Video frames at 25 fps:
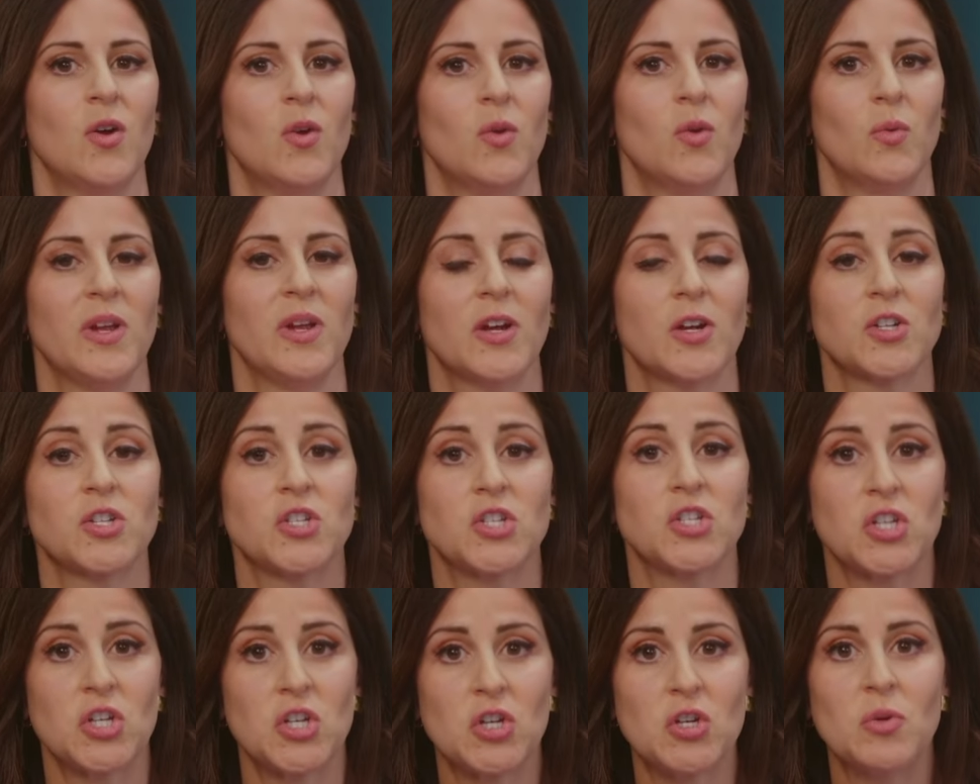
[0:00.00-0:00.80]
We are
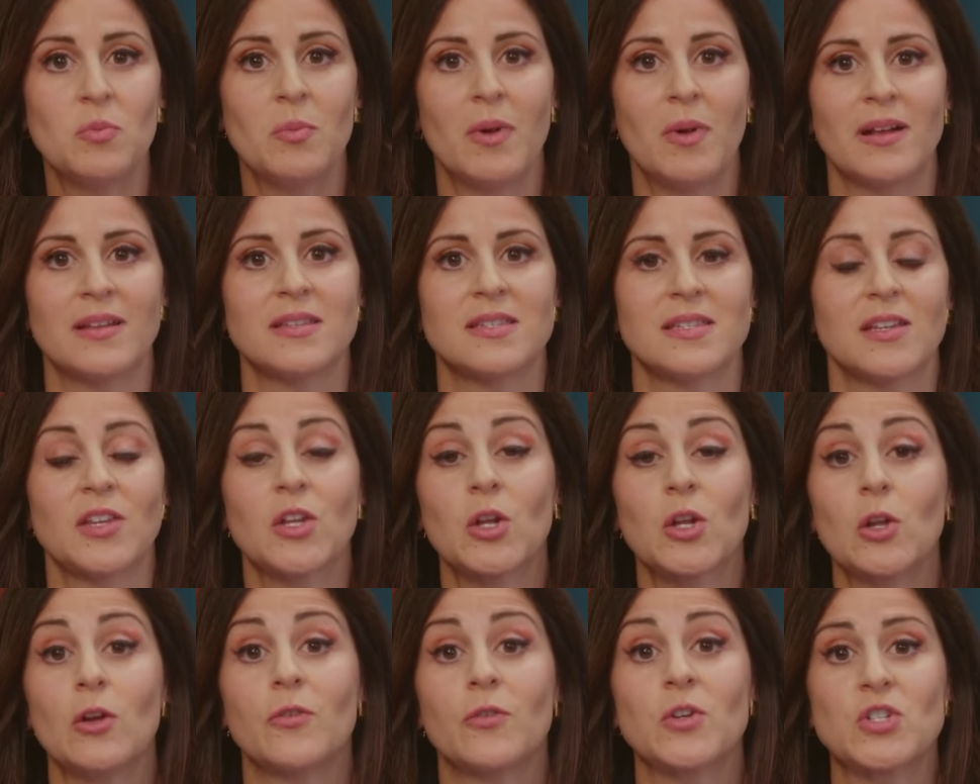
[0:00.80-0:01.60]
a
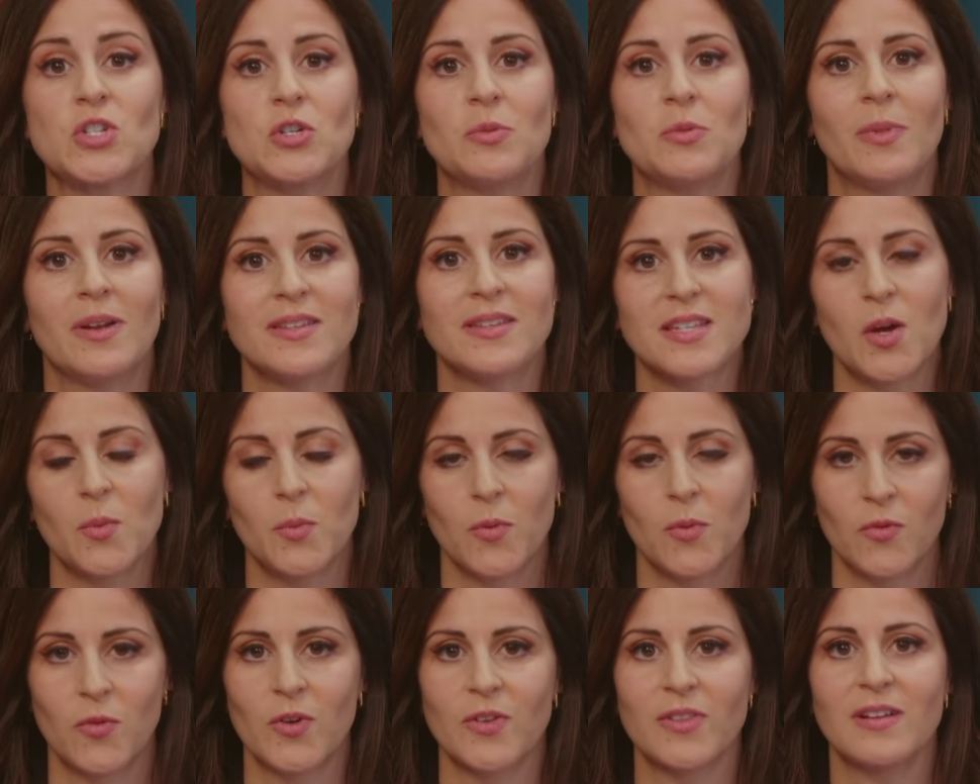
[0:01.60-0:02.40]
little over two months out
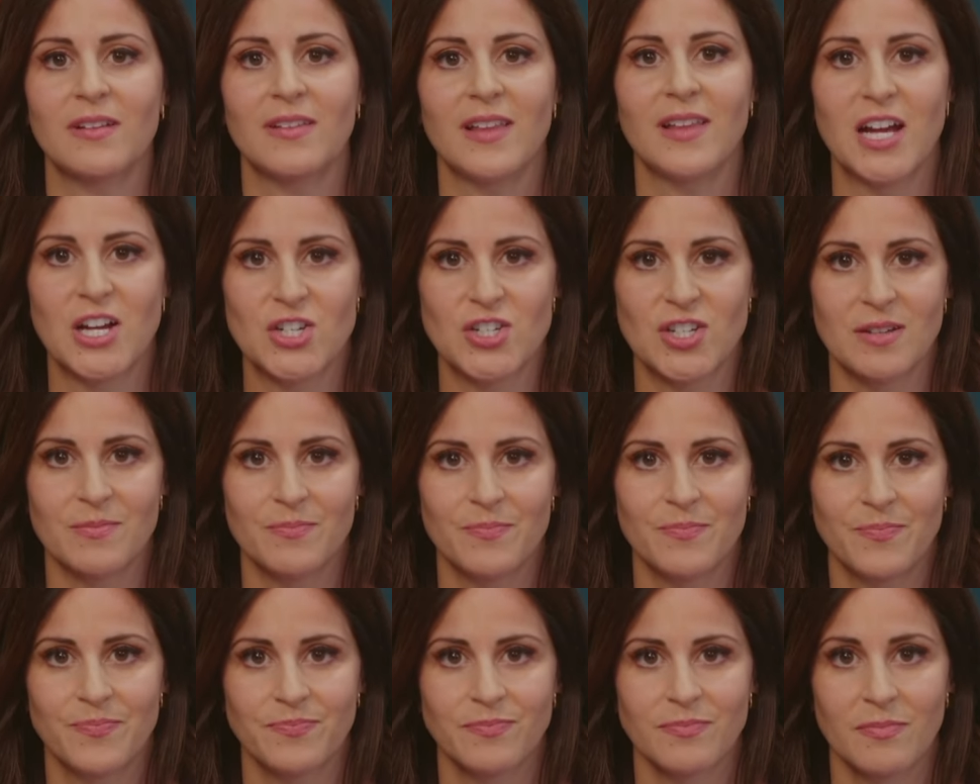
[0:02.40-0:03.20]
before the
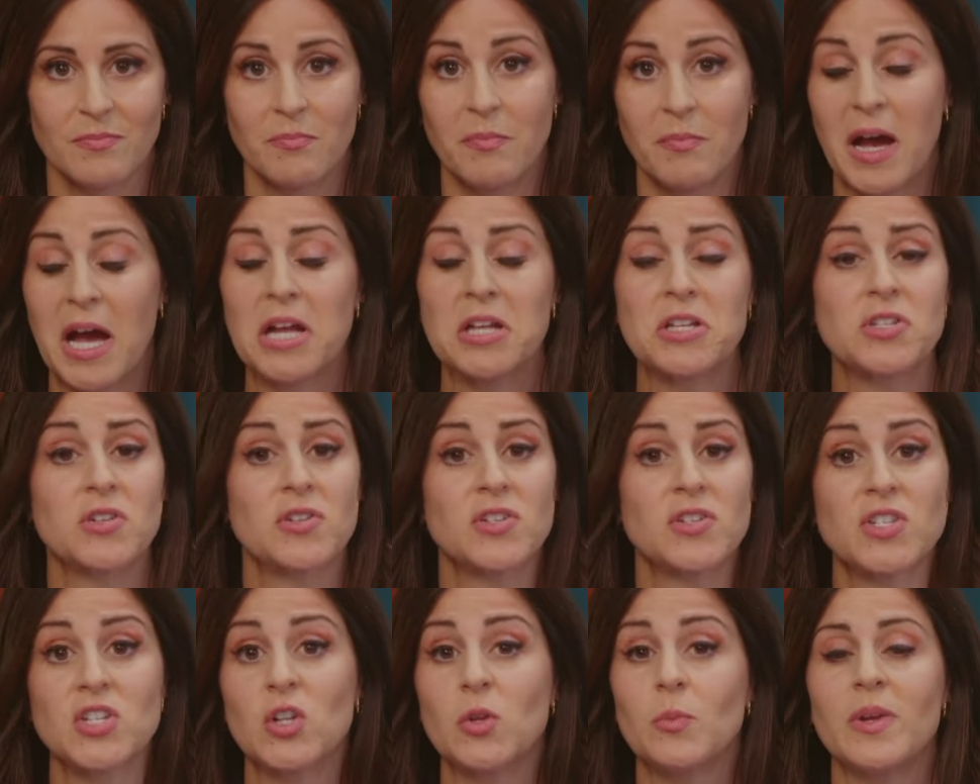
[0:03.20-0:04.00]
election. Minds are
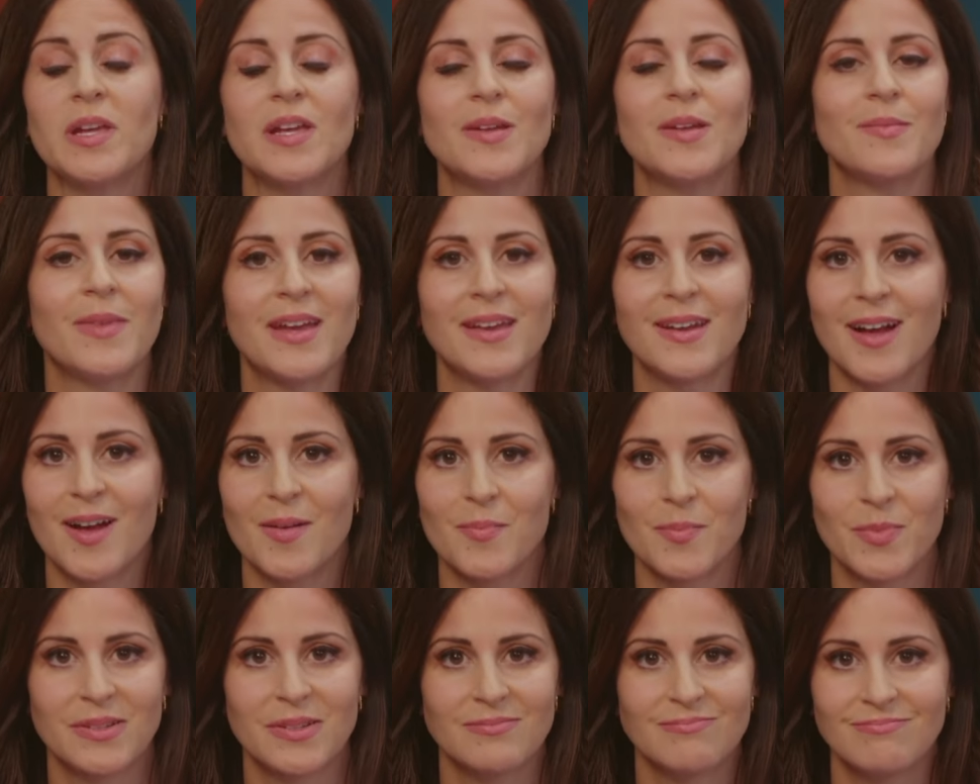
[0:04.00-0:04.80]
still being made
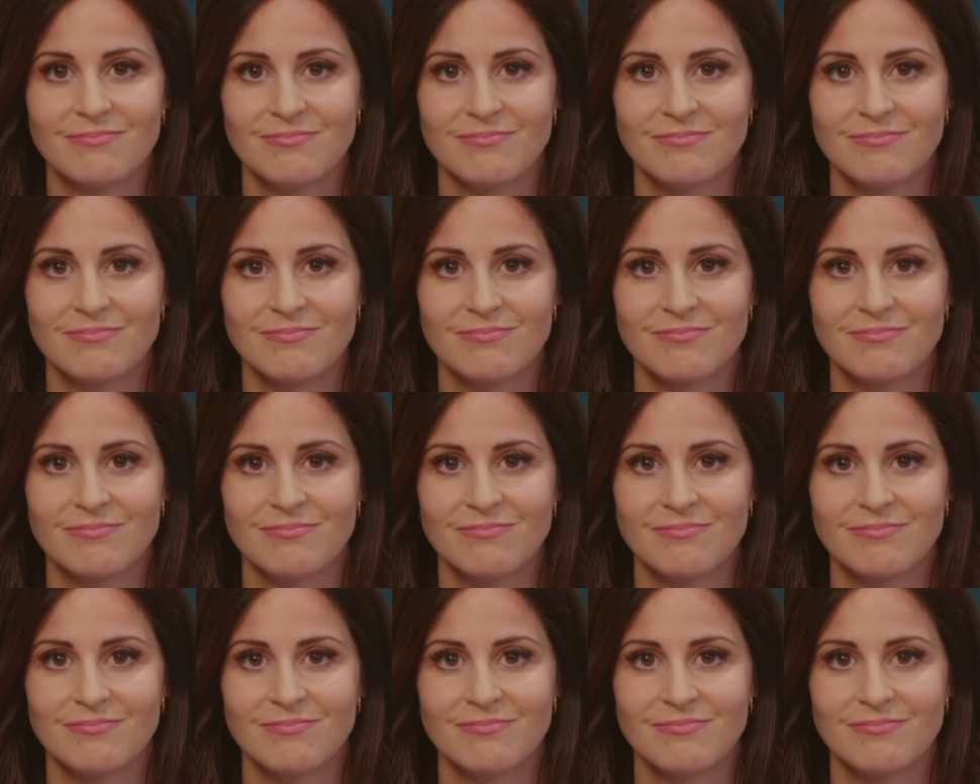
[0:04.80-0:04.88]
up.